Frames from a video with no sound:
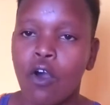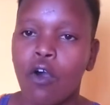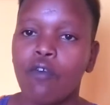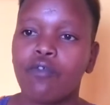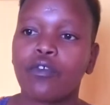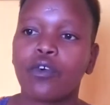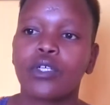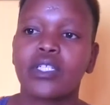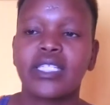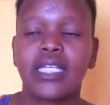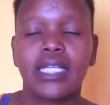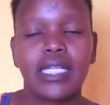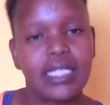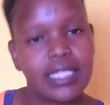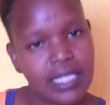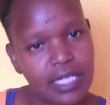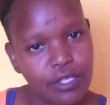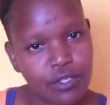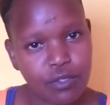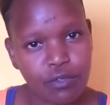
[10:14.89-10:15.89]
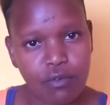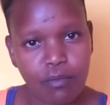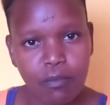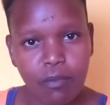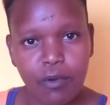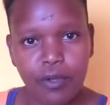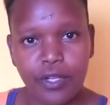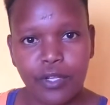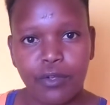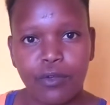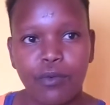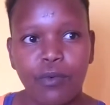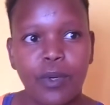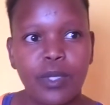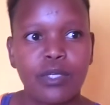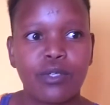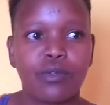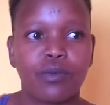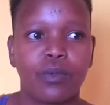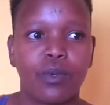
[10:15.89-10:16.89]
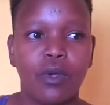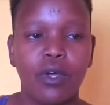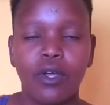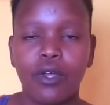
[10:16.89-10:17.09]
Of course, listen to your body. You don't want to,